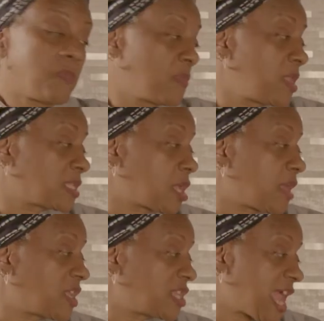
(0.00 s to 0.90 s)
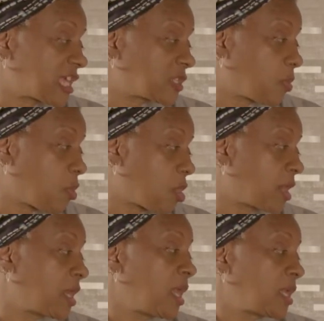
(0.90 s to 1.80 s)
It's on the dashboard.
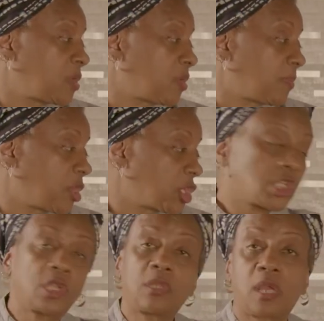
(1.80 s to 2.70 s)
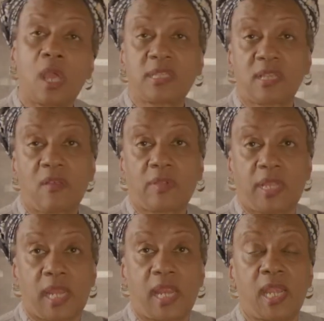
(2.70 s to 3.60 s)
You would push the
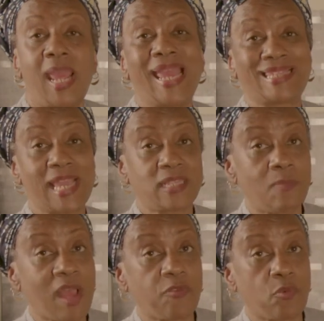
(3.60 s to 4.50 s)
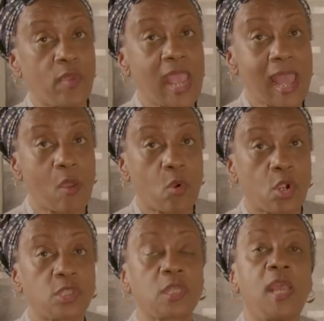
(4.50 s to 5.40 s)
self-cleaning. It takes about 3
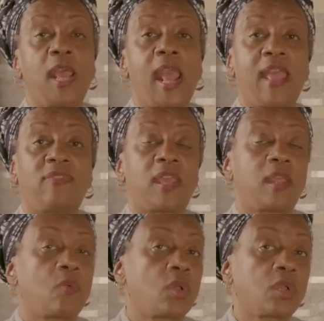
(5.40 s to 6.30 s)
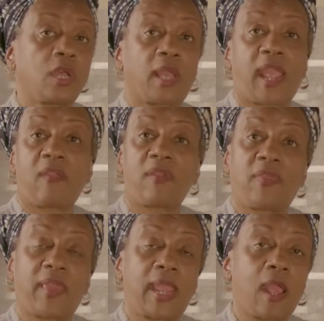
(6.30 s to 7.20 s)
hours, and then it will cook
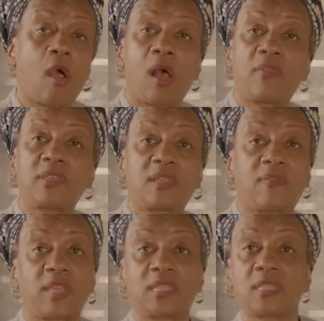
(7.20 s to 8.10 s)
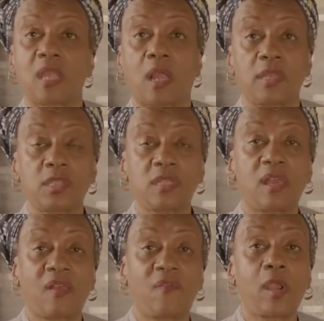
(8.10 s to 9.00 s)
everything, all the stuff that's stuck onto
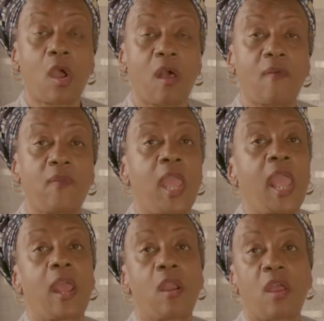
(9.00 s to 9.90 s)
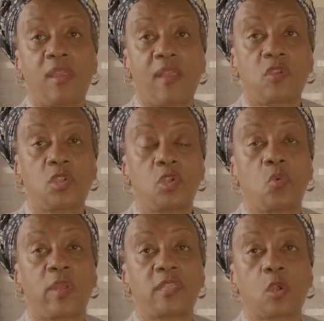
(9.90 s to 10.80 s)
the oven off. And all you have to do
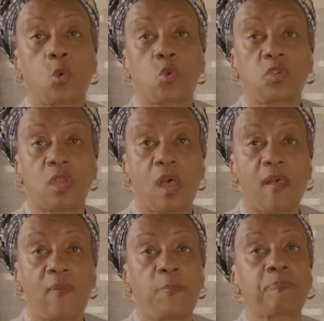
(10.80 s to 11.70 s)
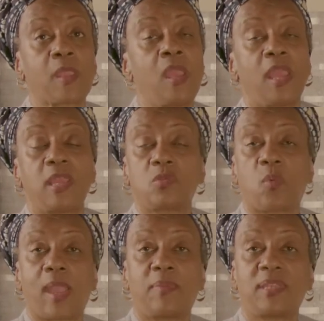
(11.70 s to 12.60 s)
once it cools off is
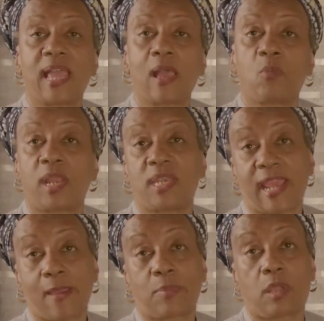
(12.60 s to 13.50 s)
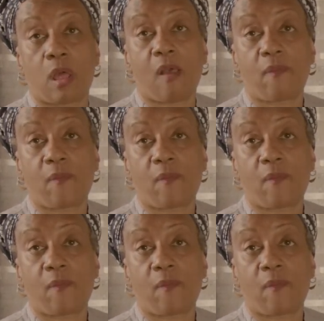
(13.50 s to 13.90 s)
wipe it down with a damp cloth.